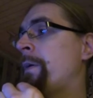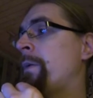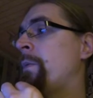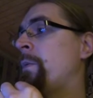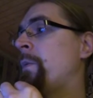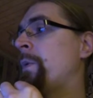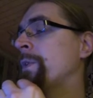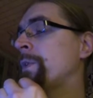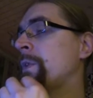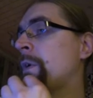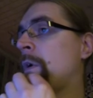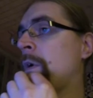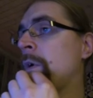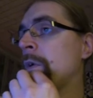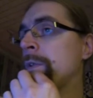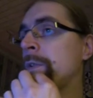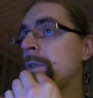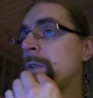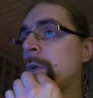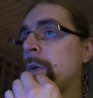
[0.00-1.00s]
was
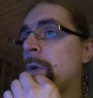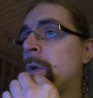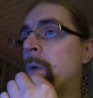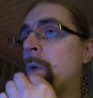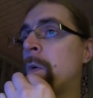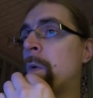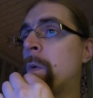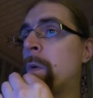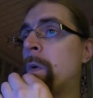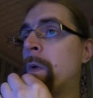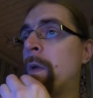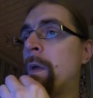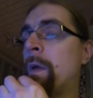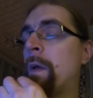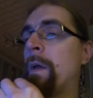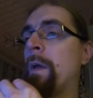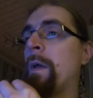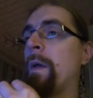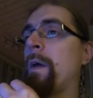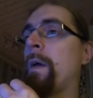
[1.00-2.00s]
also
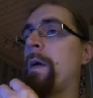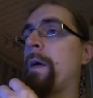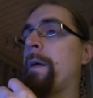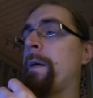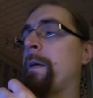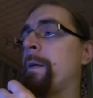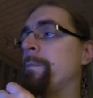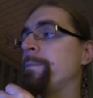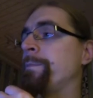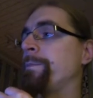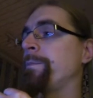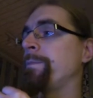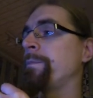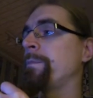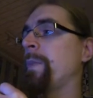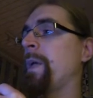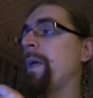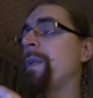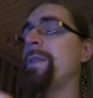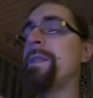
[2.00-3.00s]
a
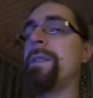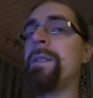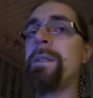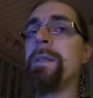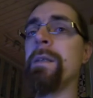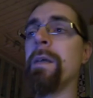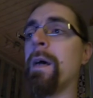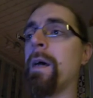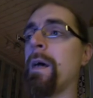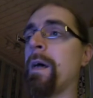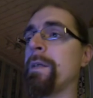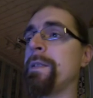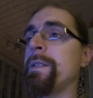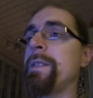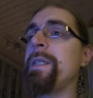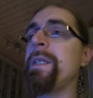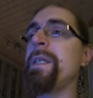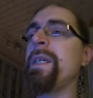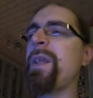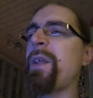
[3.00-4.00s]

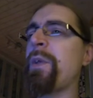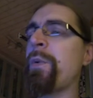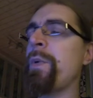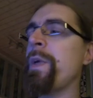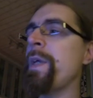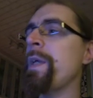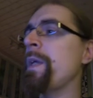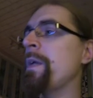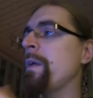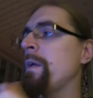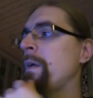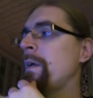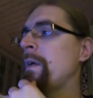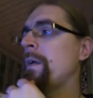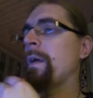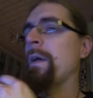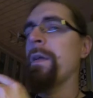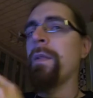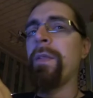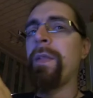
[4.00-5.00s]
D3,
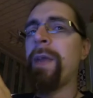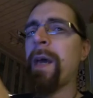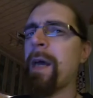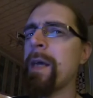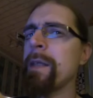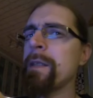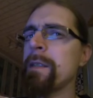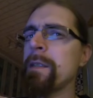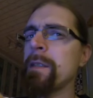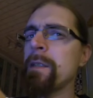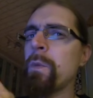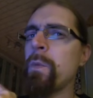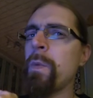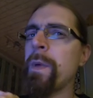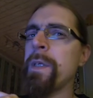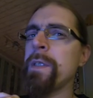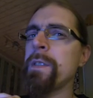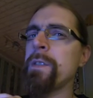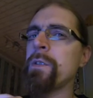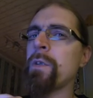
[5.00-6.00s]
and that's when
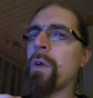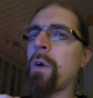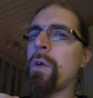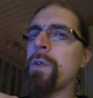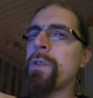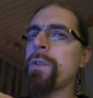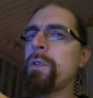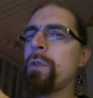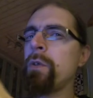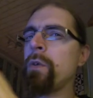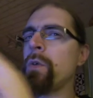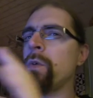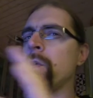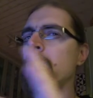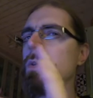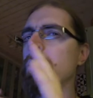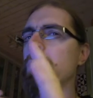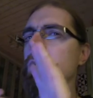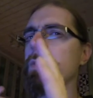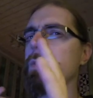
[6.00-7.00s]
it starts
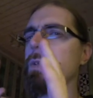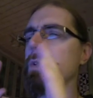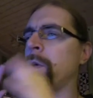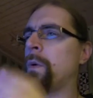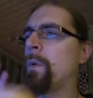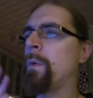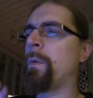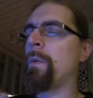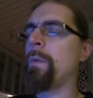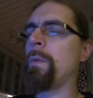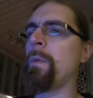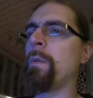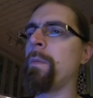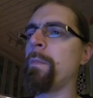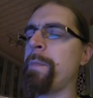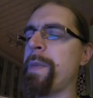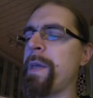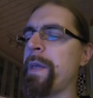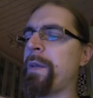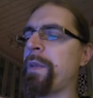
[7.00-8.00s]
to,
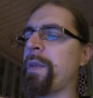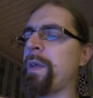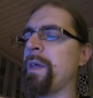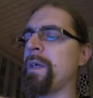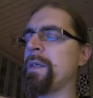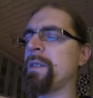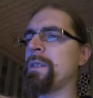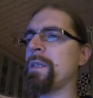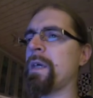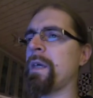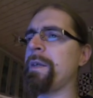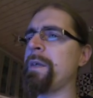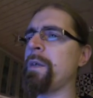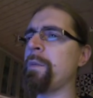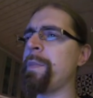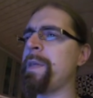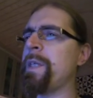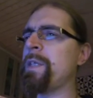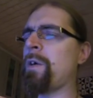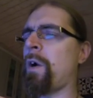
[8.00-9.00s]
make things a little
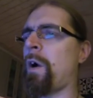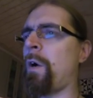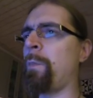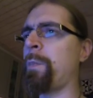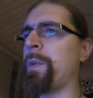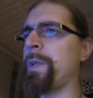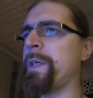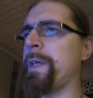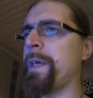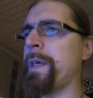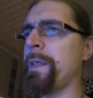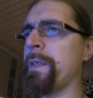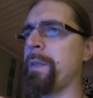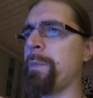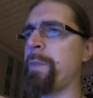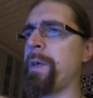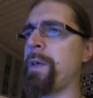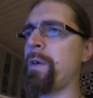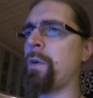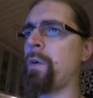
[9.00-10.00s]
bit complicated,
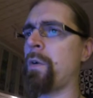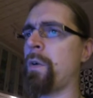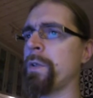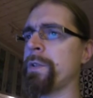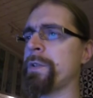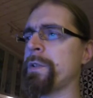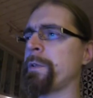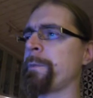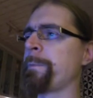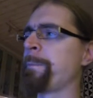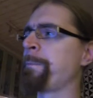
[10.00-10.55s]
because